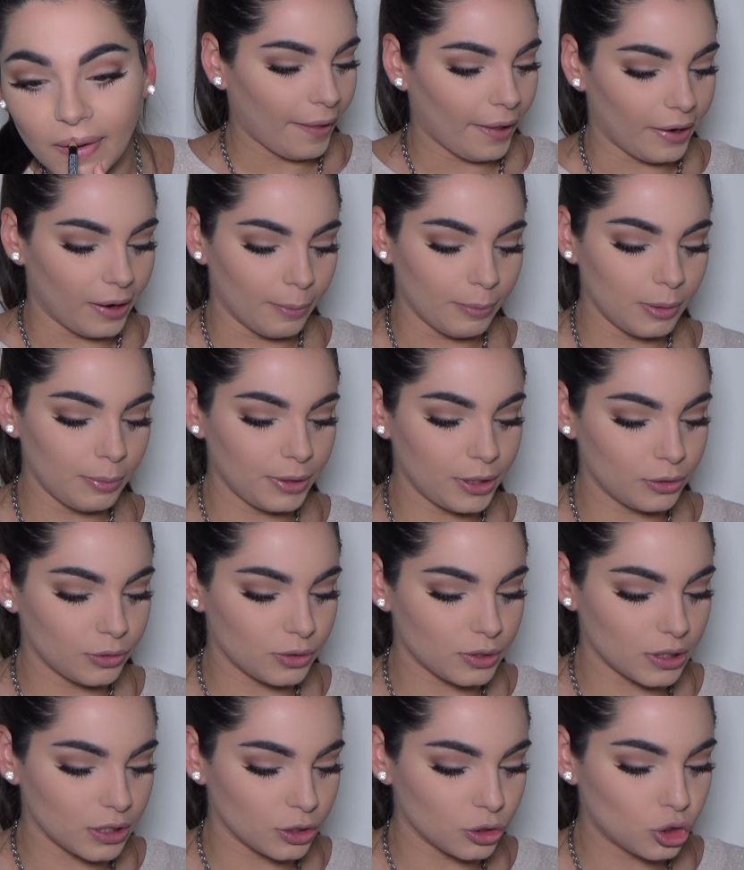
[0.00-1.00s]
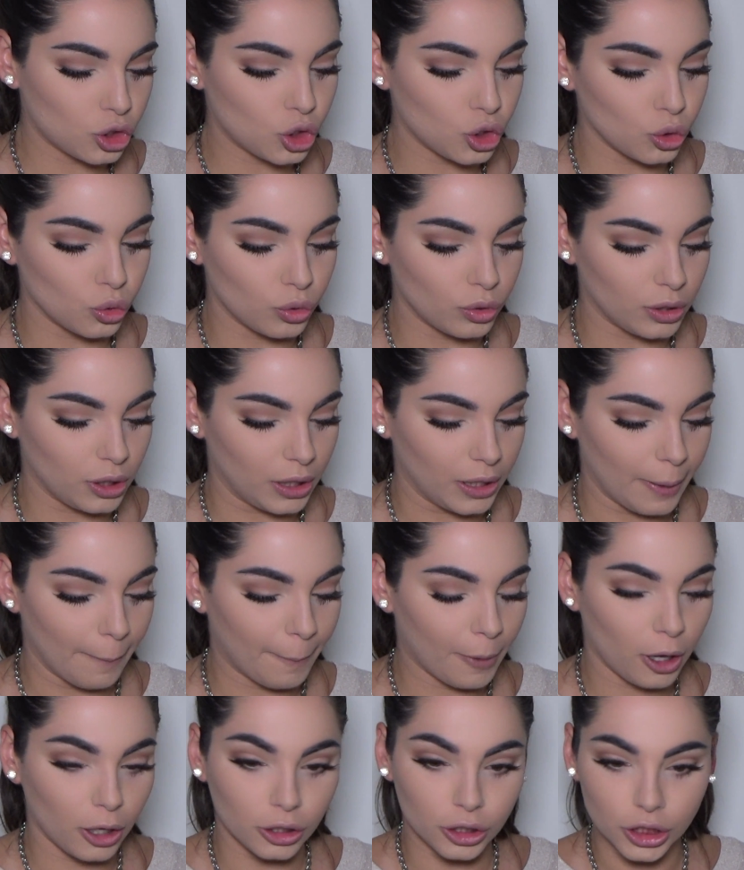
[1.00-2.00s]
And I'm going to be using two lip
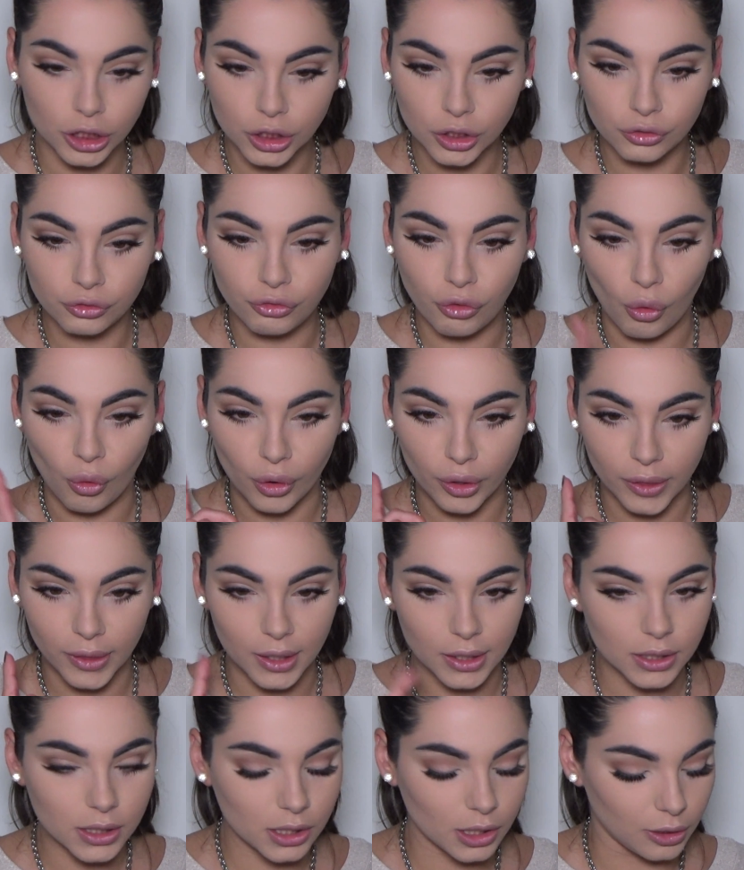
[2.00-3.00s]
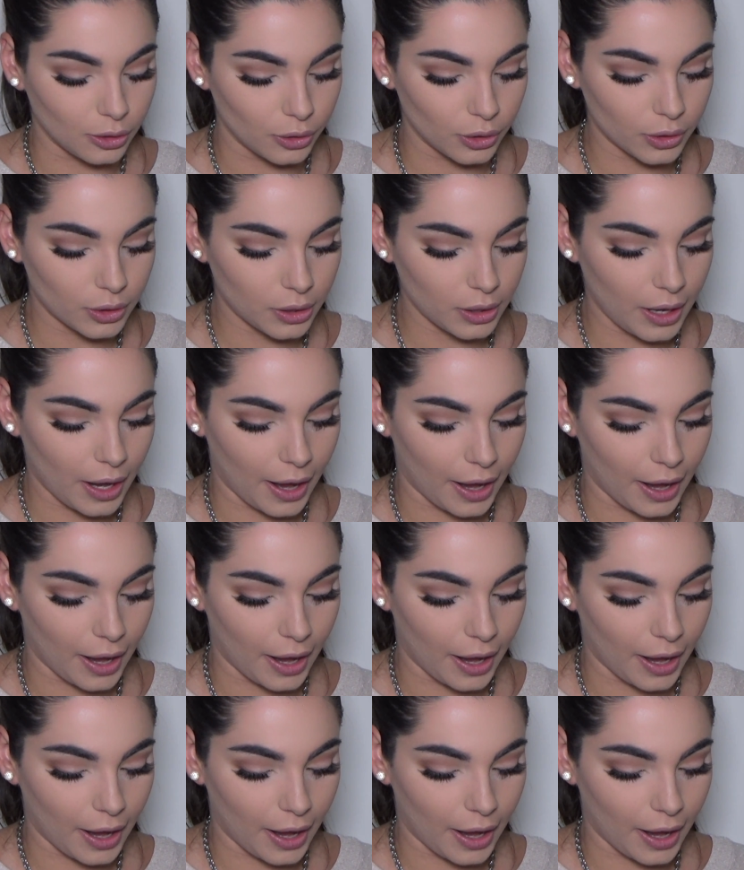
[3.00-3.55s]
colors for this look.